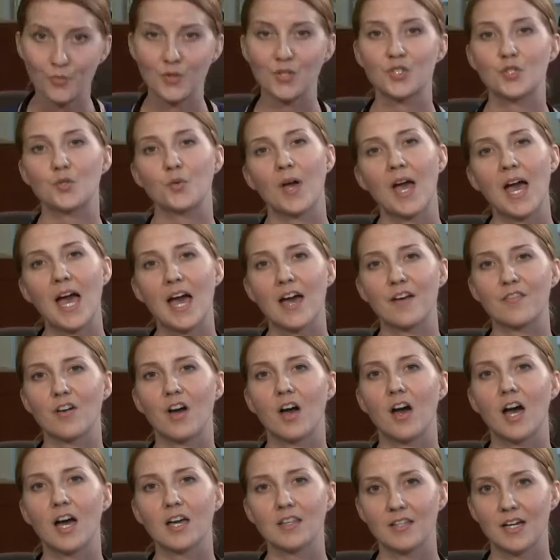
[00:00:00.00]
we do have a
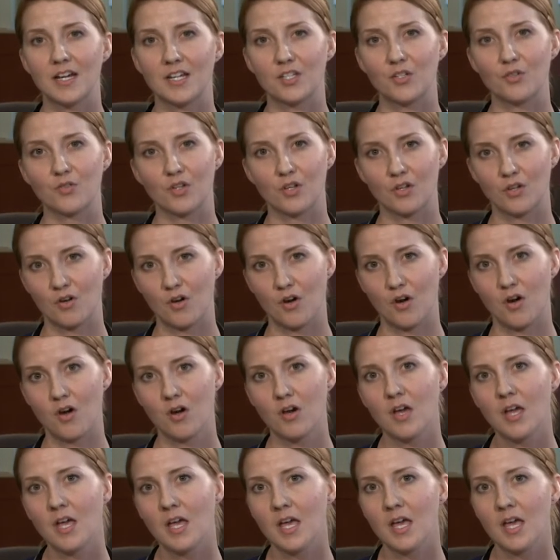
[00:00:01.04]
hotline you can
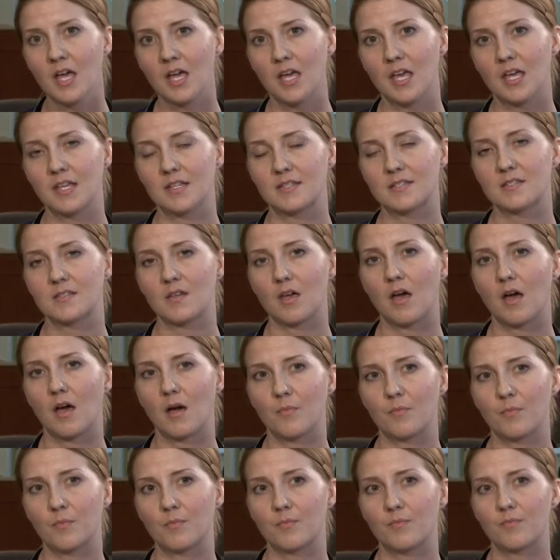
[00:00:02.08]
call. It's
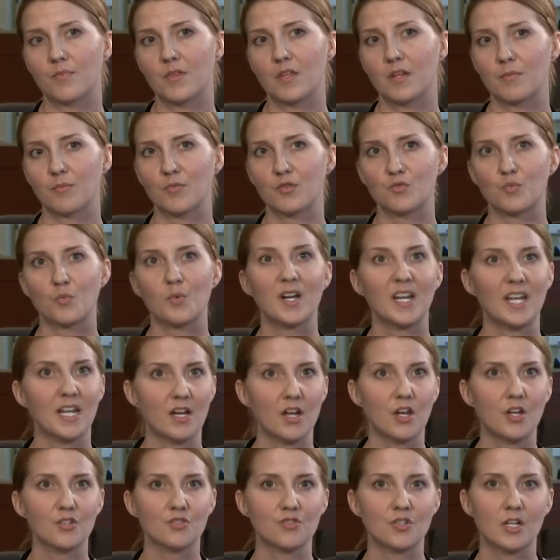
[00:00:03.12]
the number is
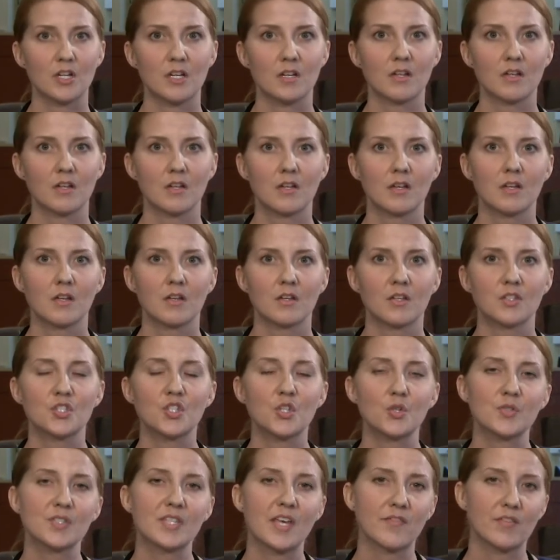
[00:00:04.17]

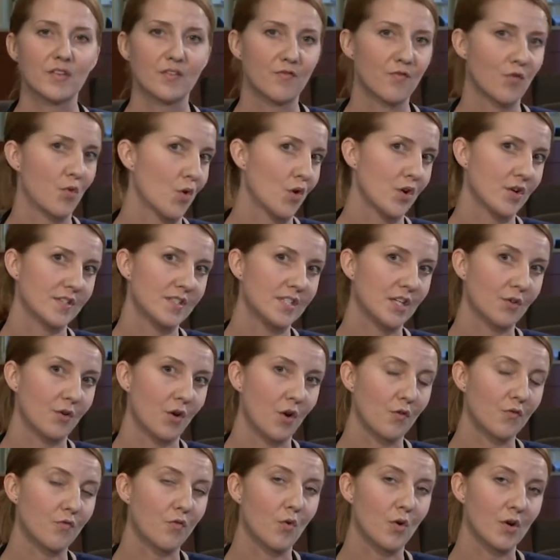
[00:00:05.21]

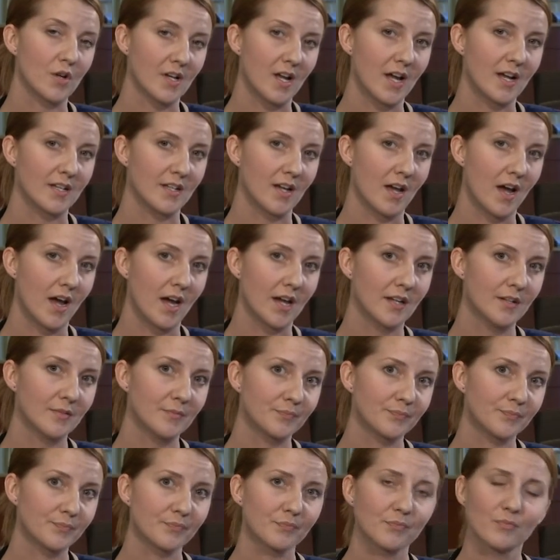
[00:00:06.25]
1-800-274-0499,
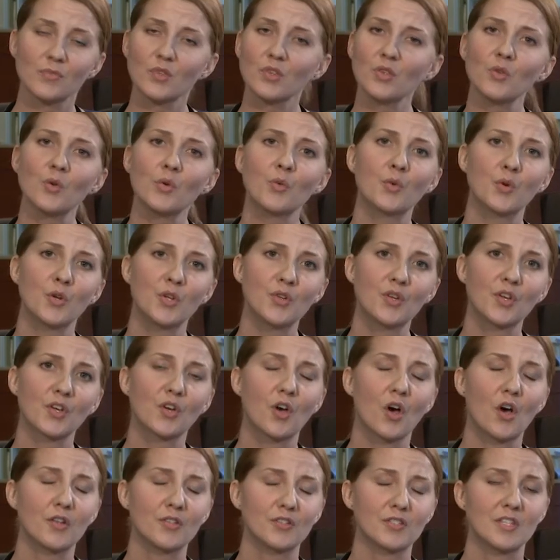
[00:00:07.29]
or you can
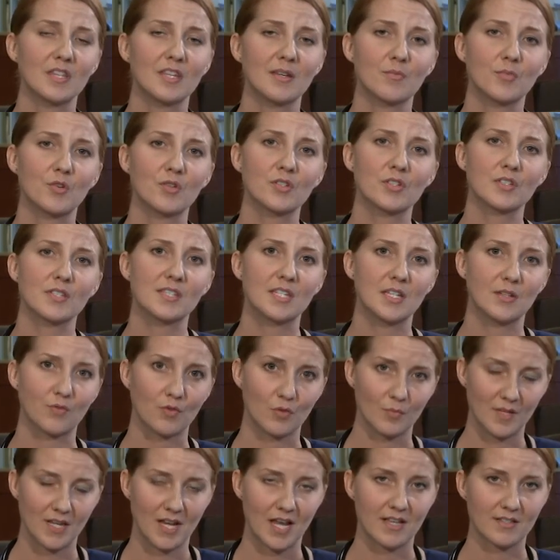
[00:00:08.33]
call into the emergency
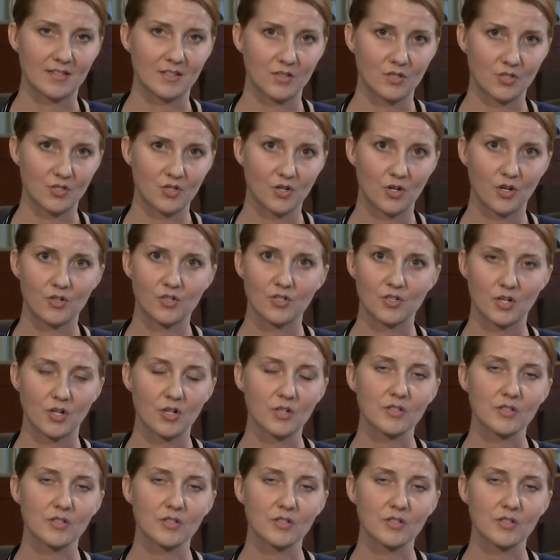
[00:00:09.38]
room and ask the charge nurse.